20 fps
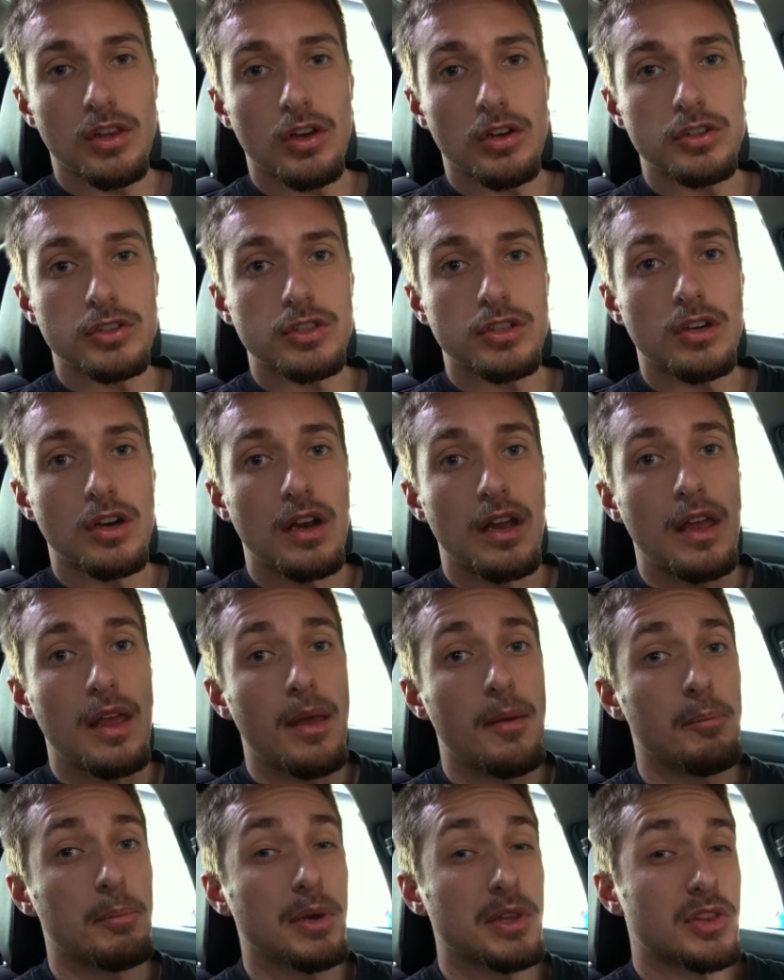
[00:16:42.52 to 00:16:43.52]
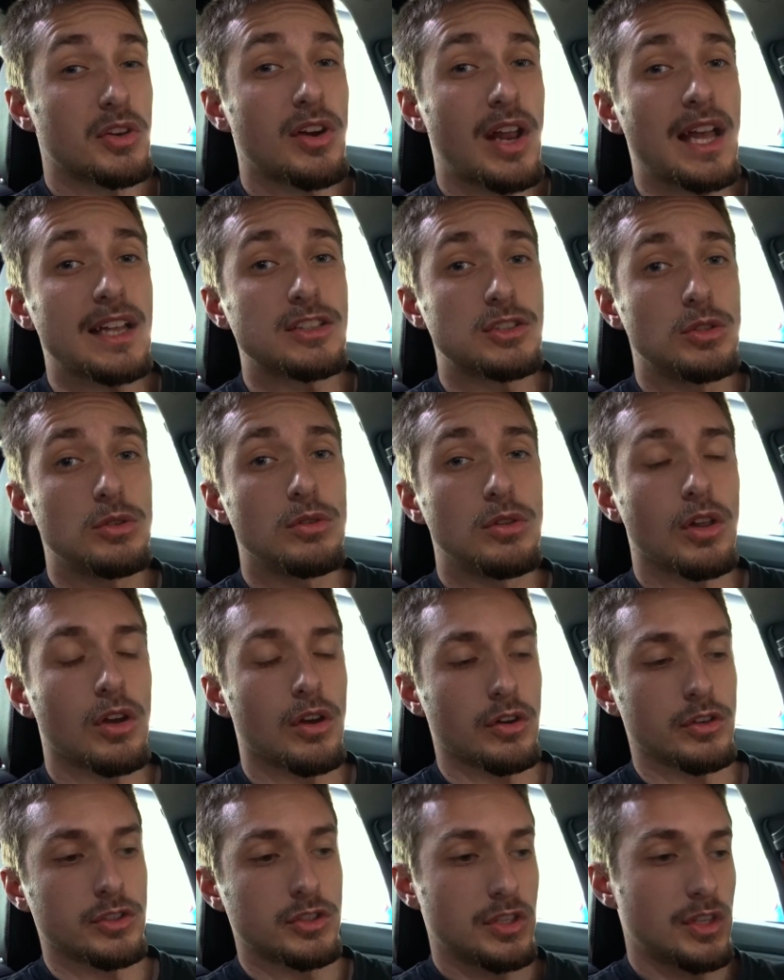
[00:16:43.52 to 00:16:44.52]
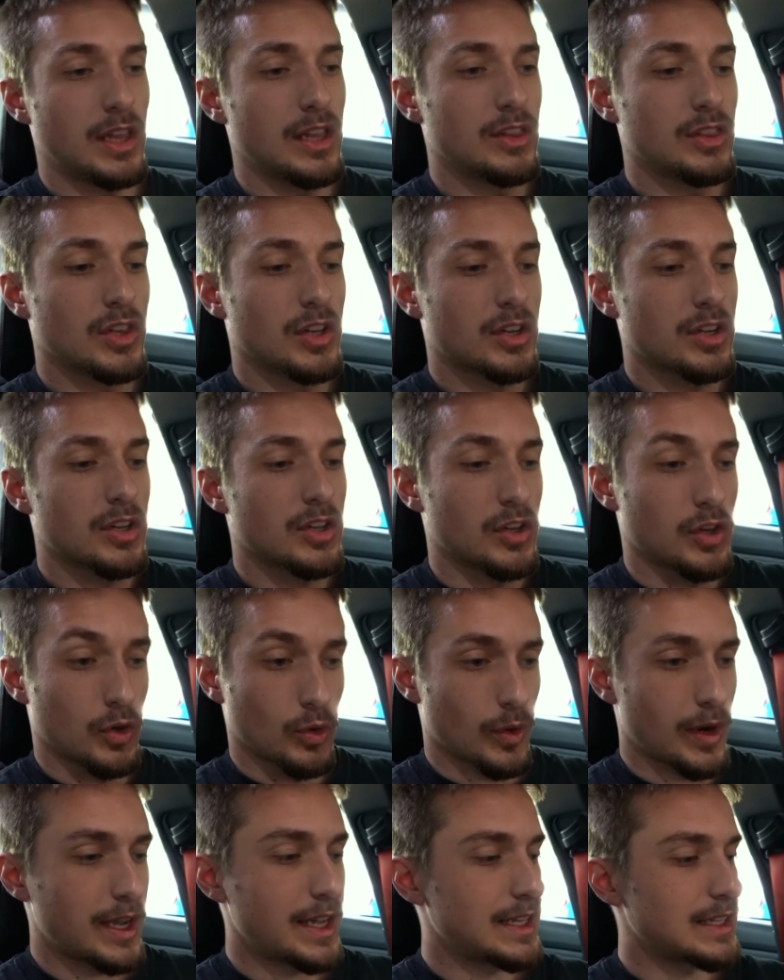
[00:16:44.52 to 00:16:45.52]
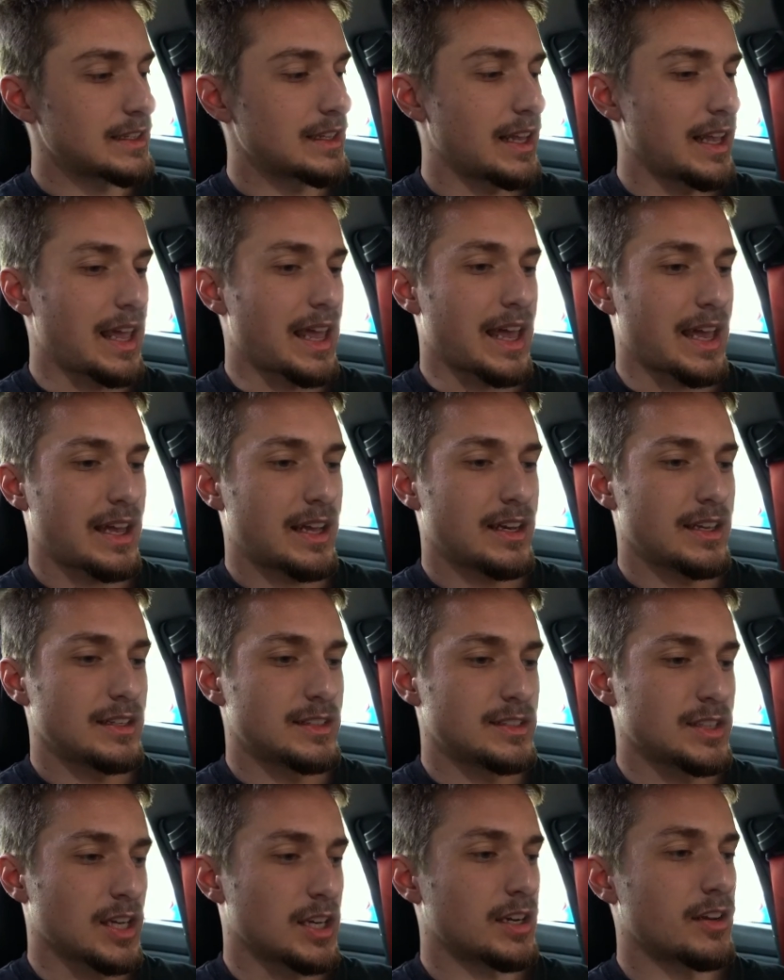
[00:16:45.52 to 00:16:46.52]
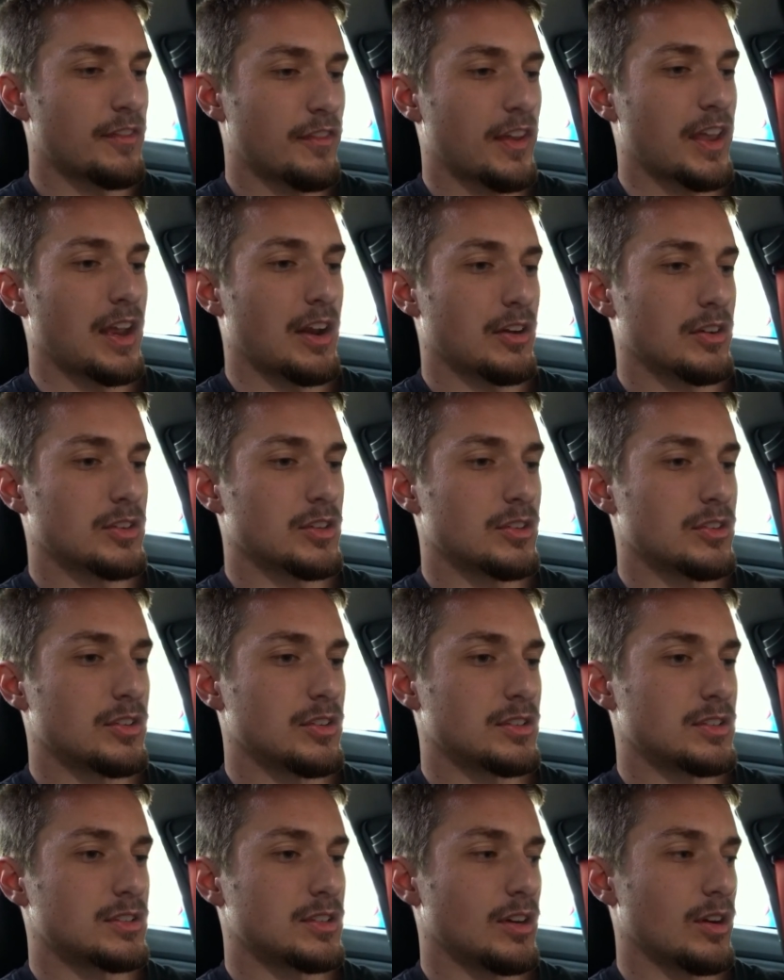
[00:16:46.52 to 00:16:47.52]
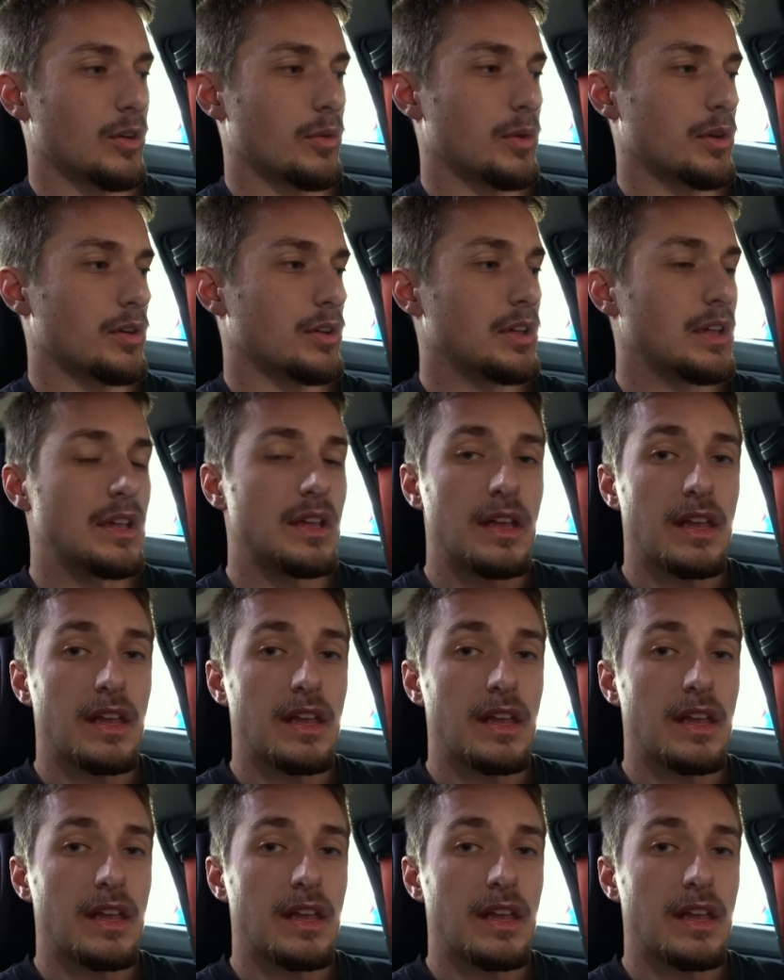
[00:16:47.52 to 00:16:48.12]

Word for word: larger but they're not too large. They look great. They add a ton of character to the steering wheel.